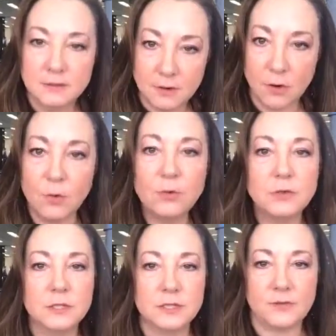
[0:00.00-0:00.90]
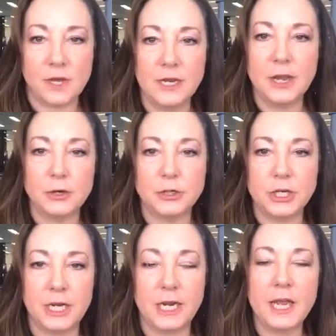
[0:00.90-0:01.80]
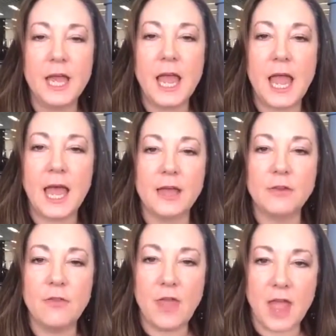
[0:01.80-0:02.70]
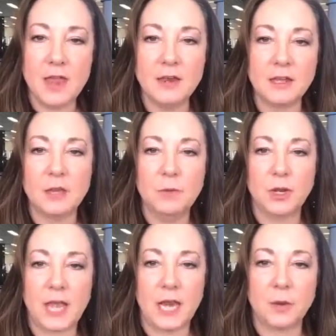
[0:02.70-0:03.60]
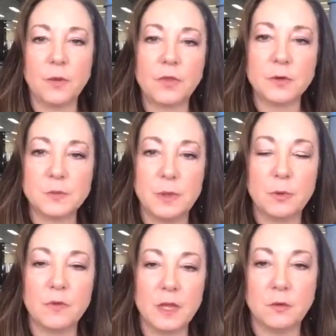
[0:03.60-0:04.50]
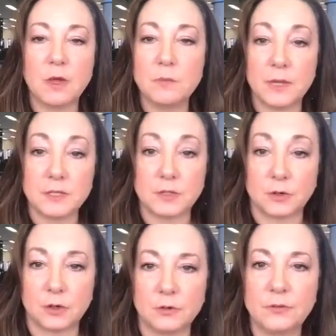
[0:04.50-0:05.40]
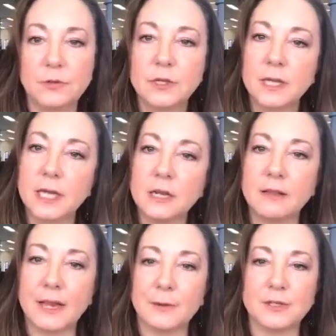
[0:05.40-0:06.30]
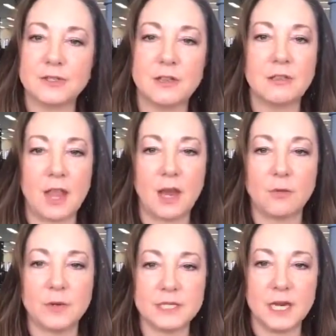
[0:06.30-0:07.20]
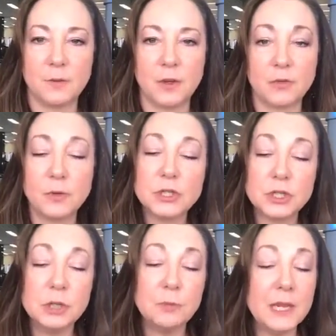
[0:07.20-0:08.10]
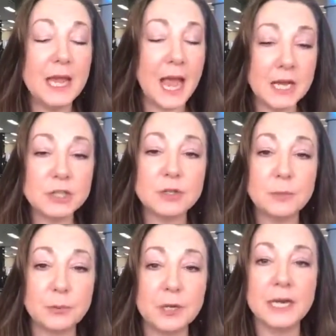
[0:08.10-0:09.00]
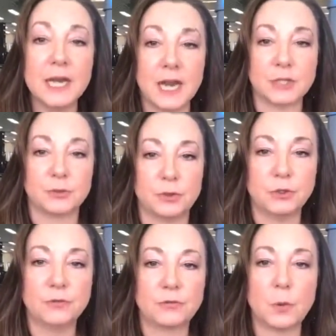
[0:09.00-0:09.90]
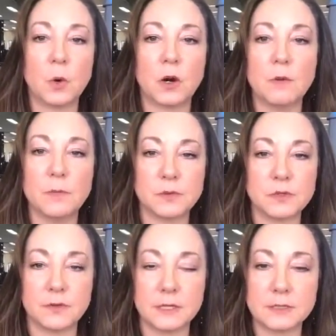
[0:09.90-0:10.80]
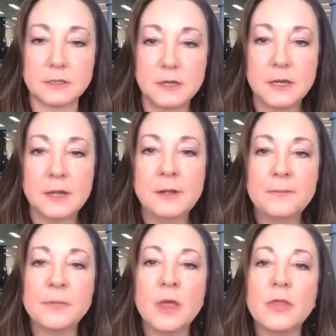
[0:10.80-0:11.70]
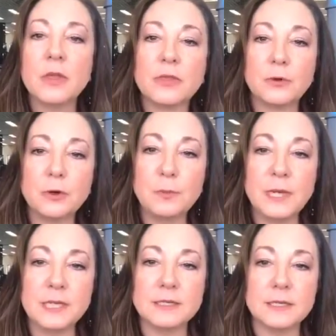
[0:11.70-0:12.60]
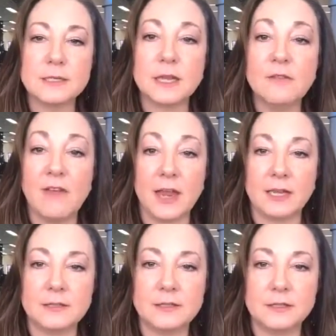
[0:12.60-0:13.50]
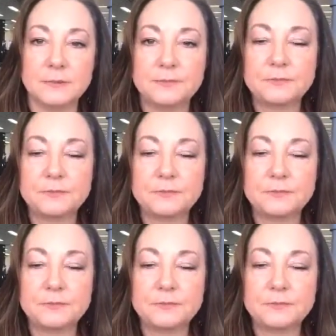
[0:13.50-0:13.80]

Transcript: own divine energy and then communicating with those people that you can best serve in a language that they resonate with, which should be actually pretty natural for most of us. The third piece is conveyance.